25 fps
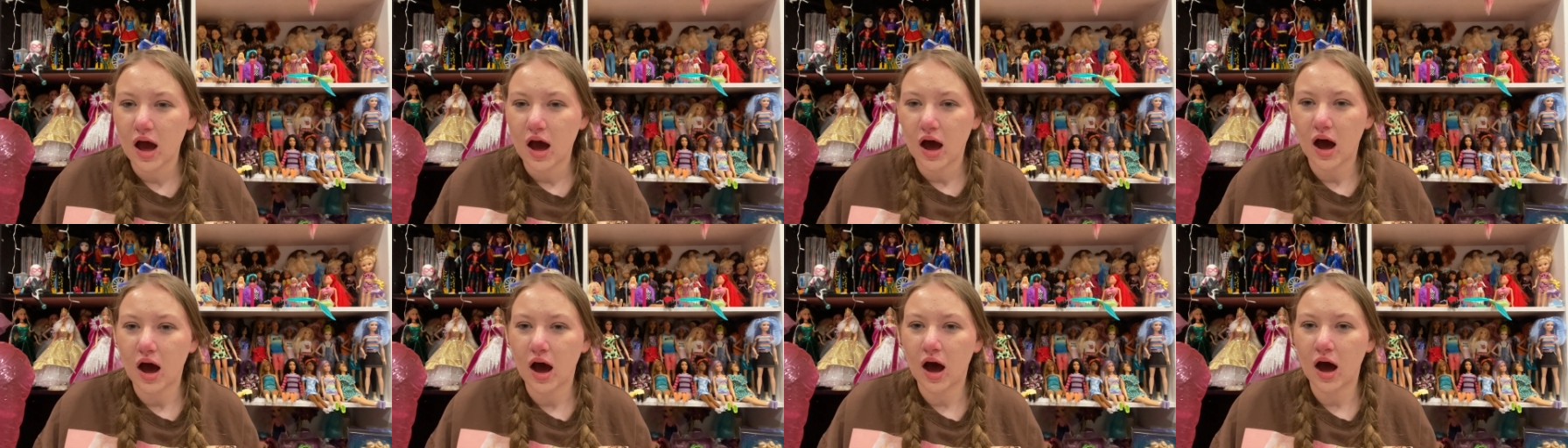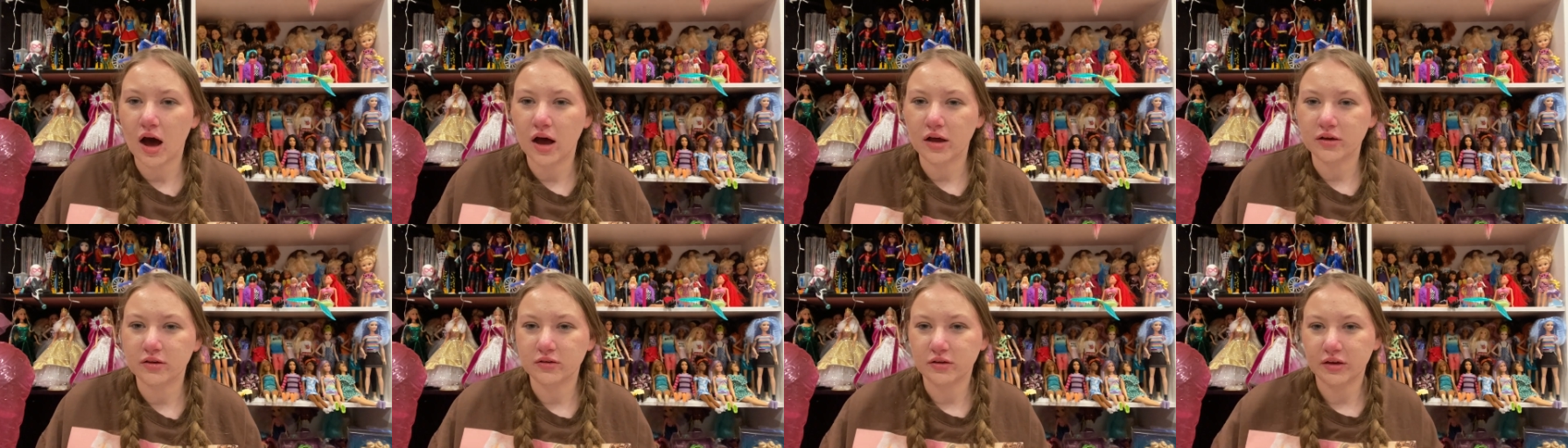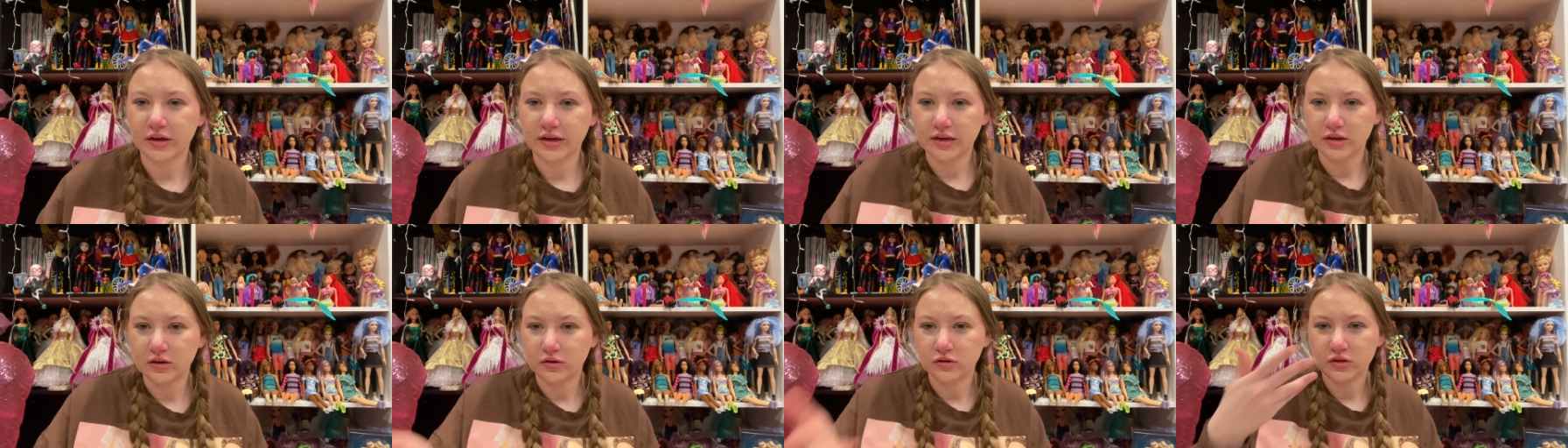Uh, so
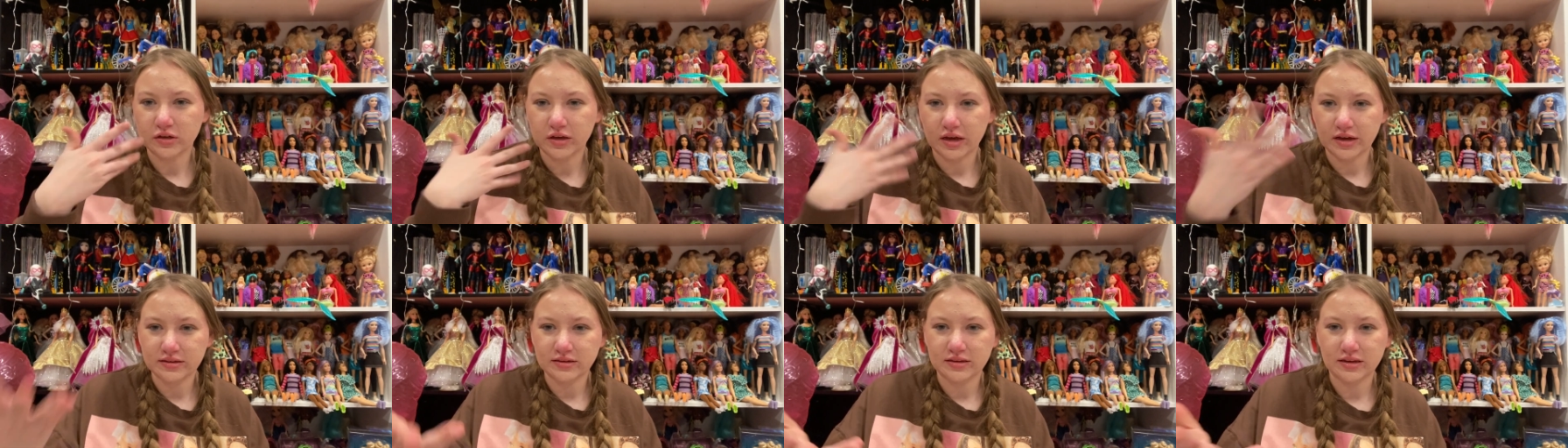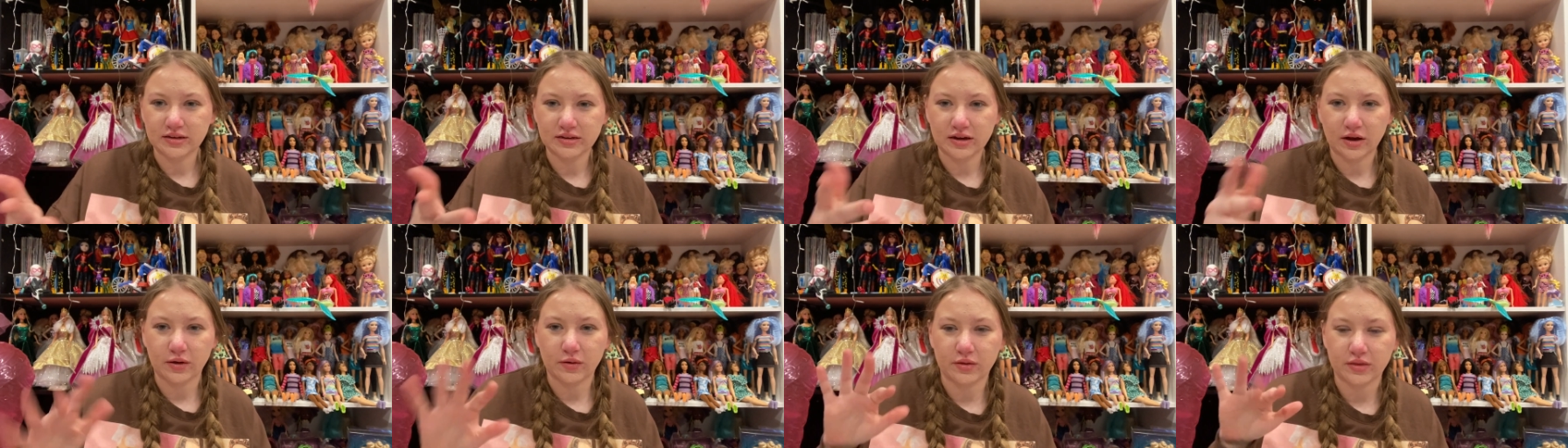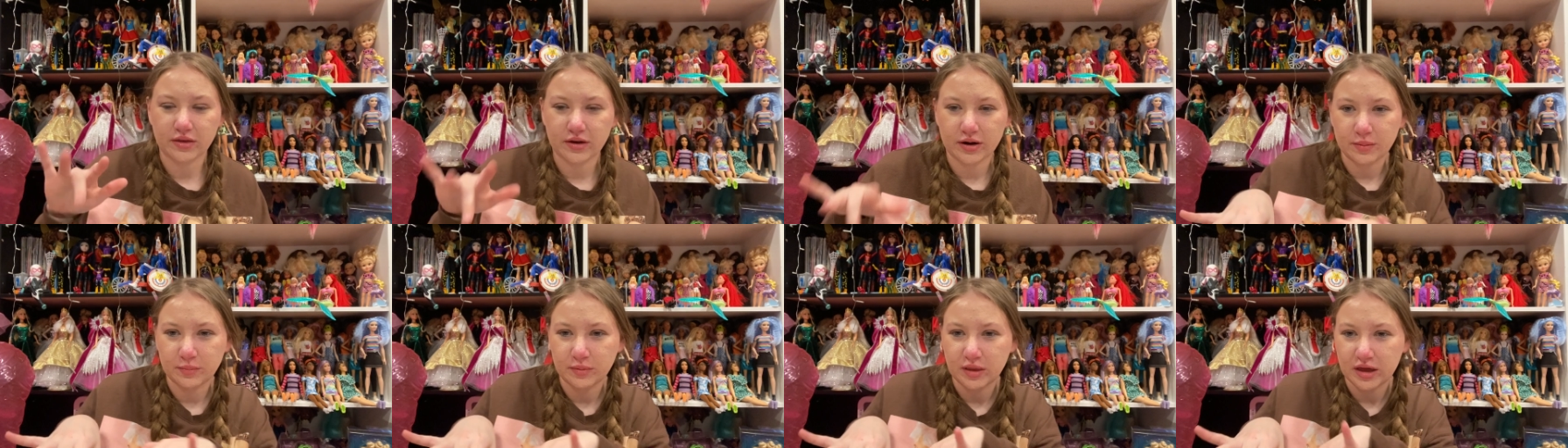like usually I sit down and
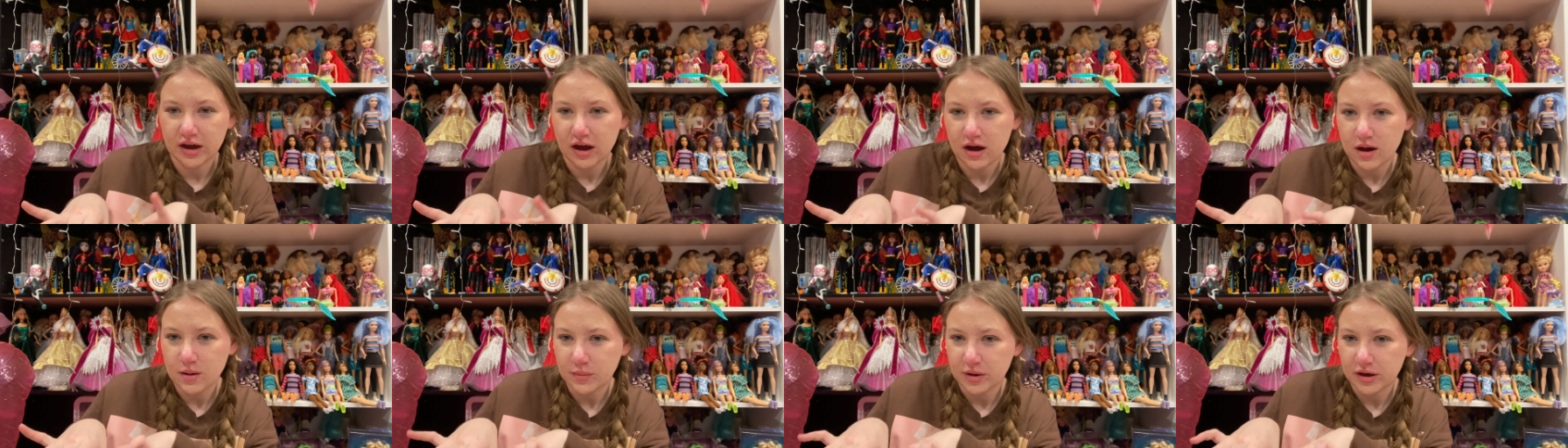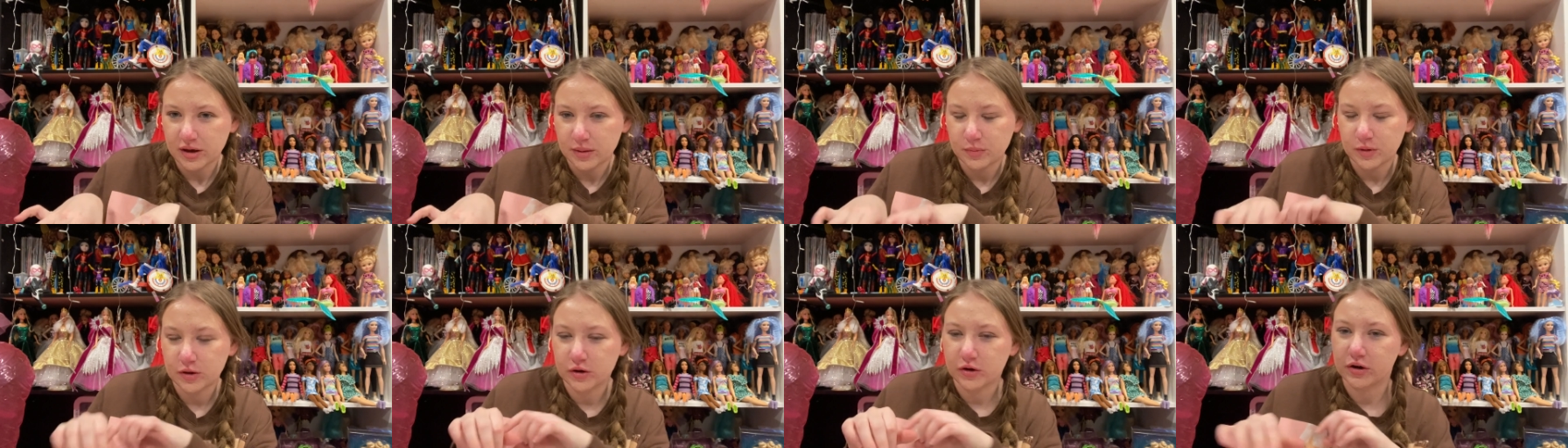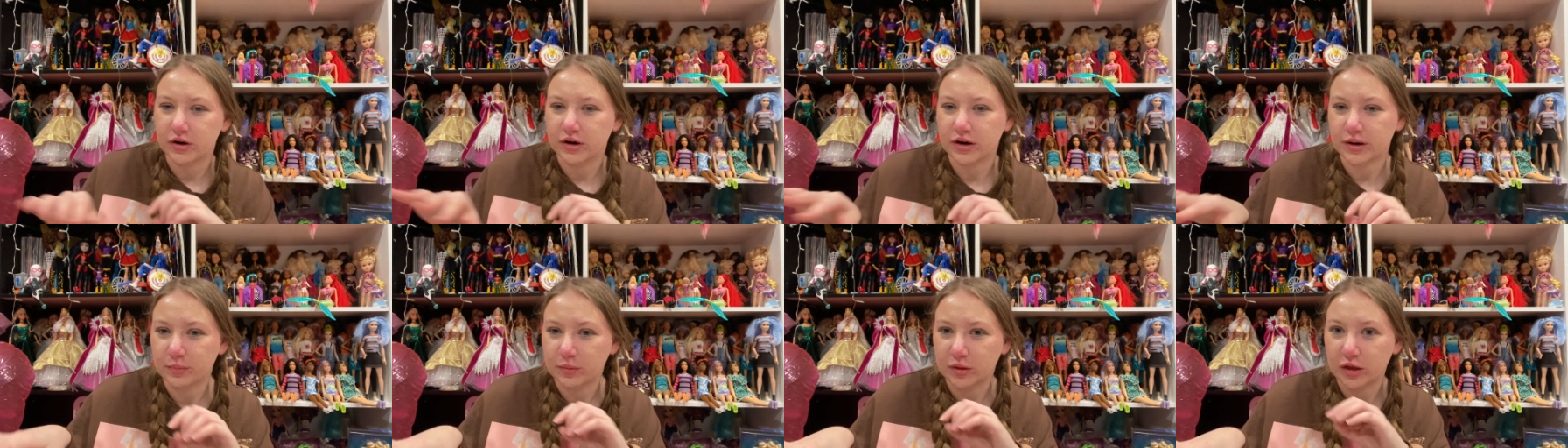then I'm like on my computer
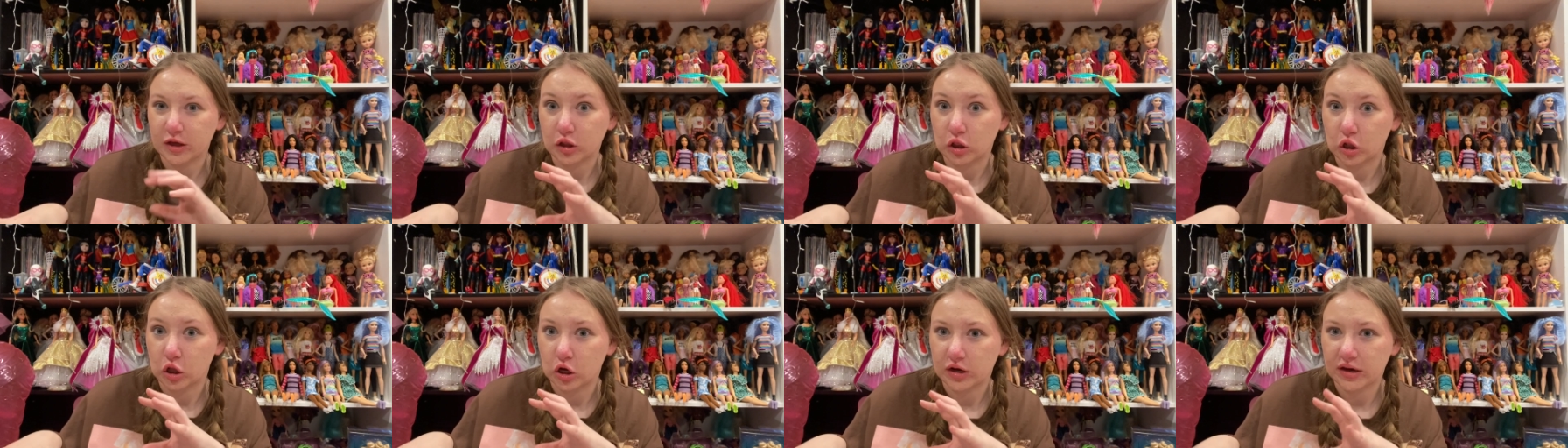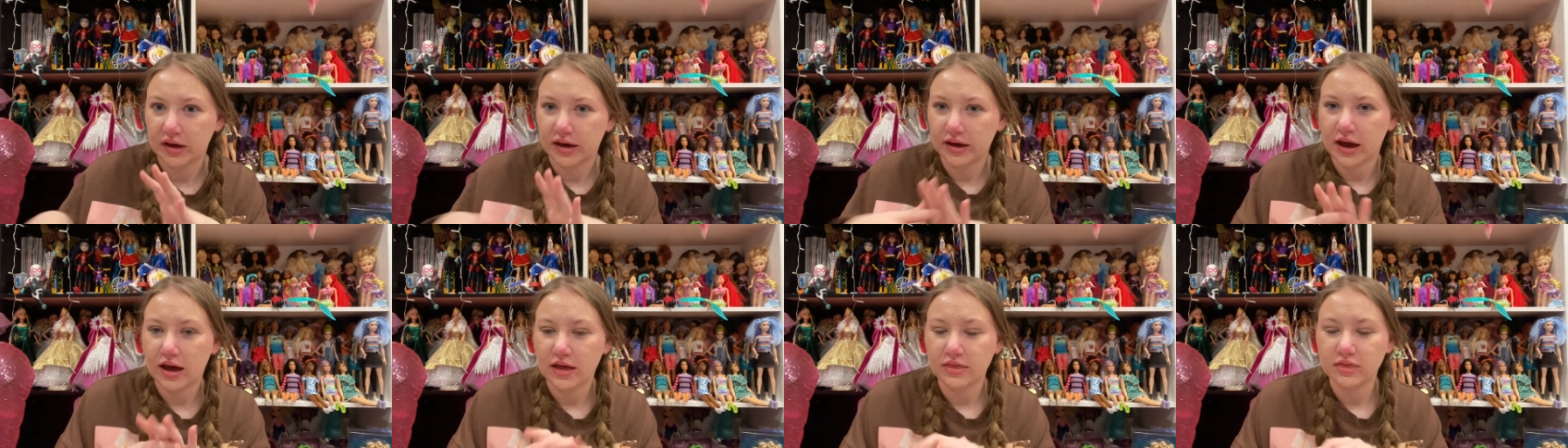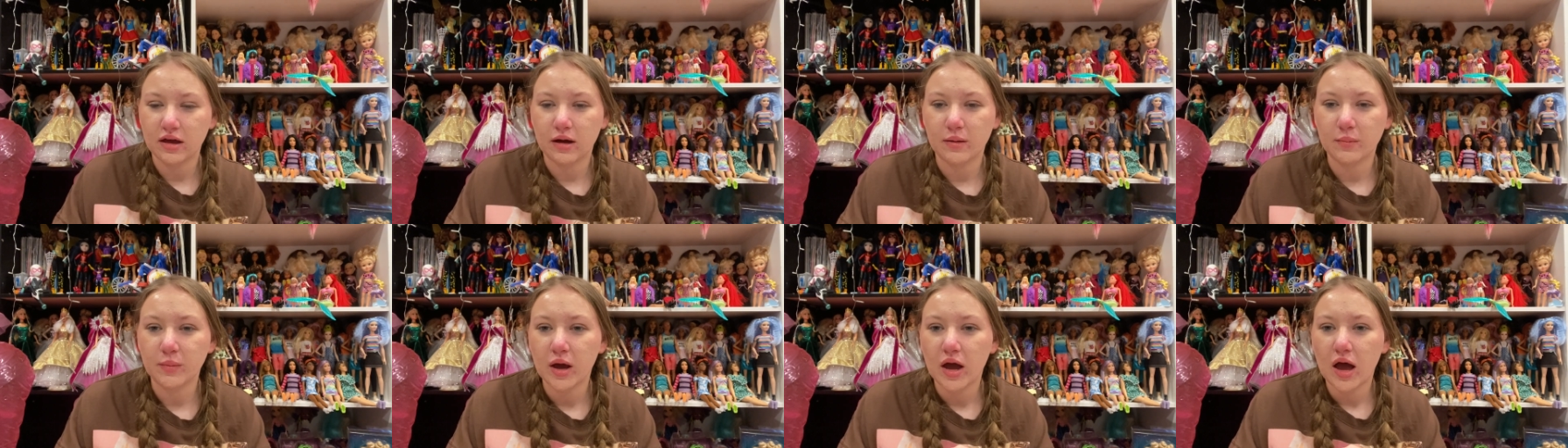and I'm like looking at
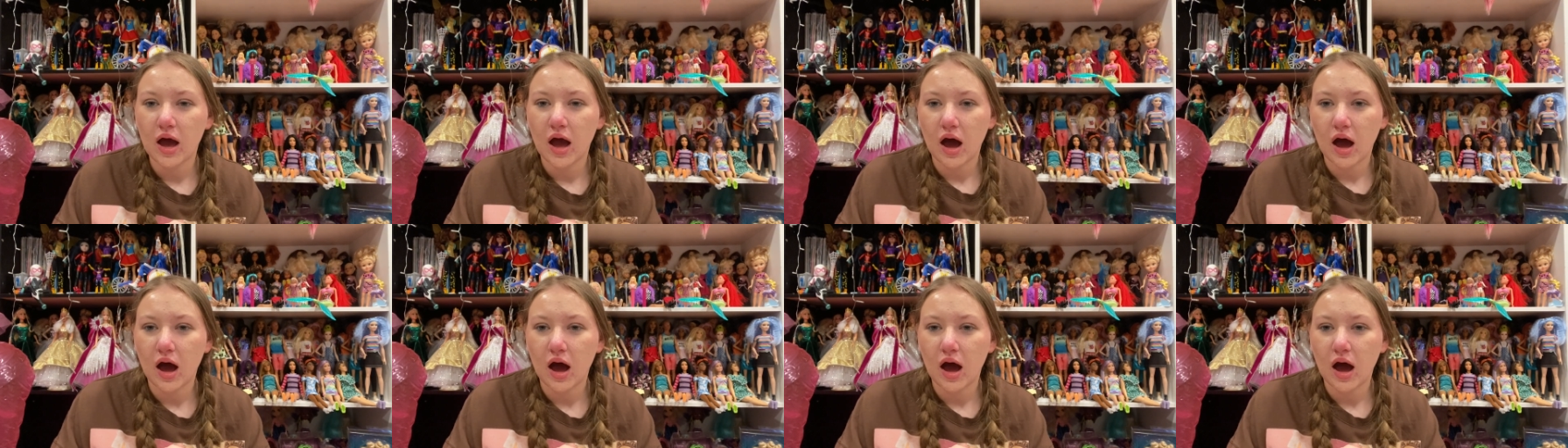them.